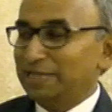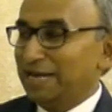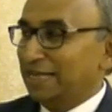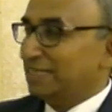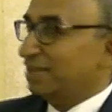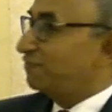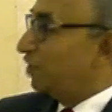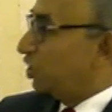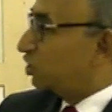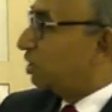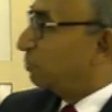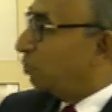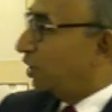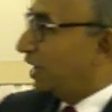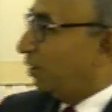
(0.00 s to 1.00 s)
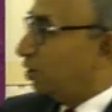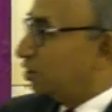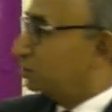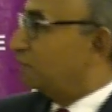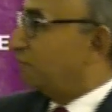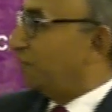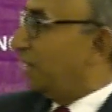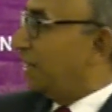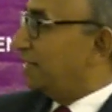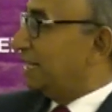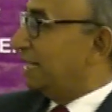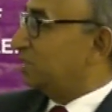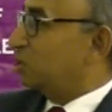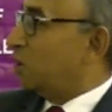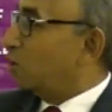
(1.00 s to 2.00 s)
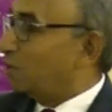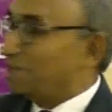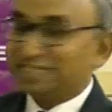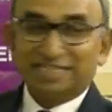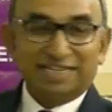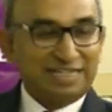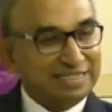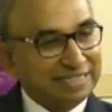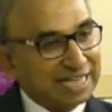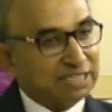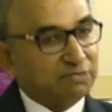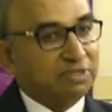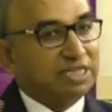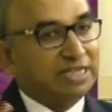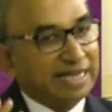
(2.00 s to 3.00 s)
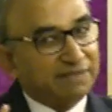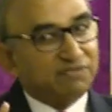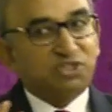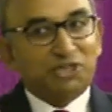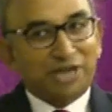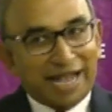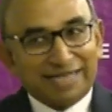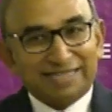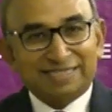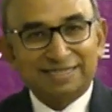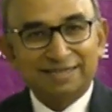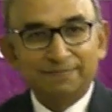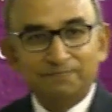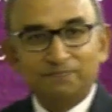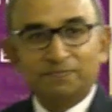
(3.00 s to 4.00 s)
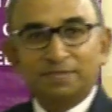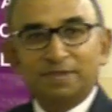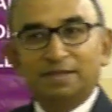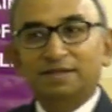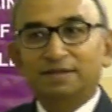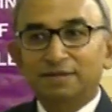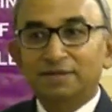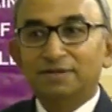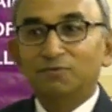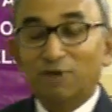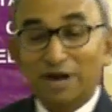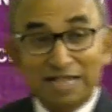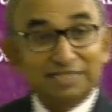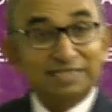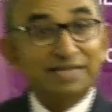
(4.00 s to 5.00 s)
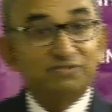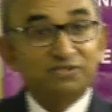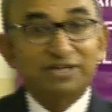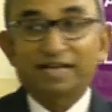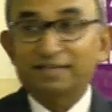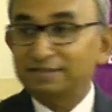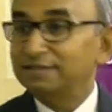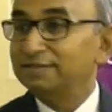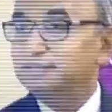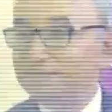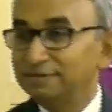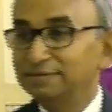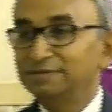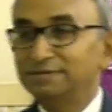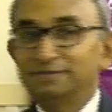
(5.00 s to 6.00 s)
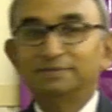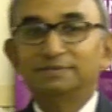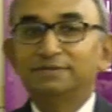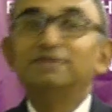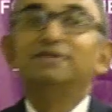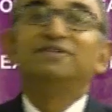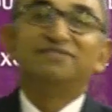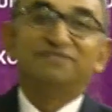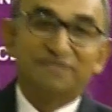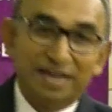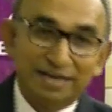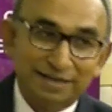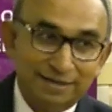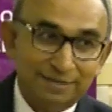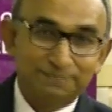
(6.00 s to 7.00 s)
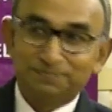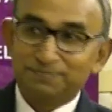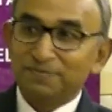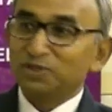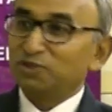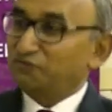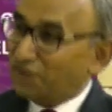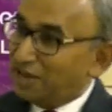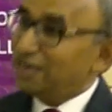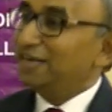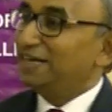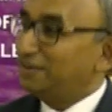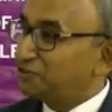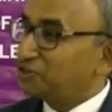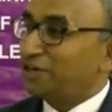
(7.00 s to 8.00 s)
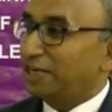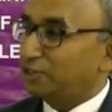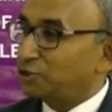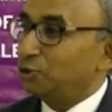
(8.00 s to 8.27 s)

that as I finished the book, I also figured that it's not only success which leaves tracks. What else leaves tracks? Failure. So failure leaves tracks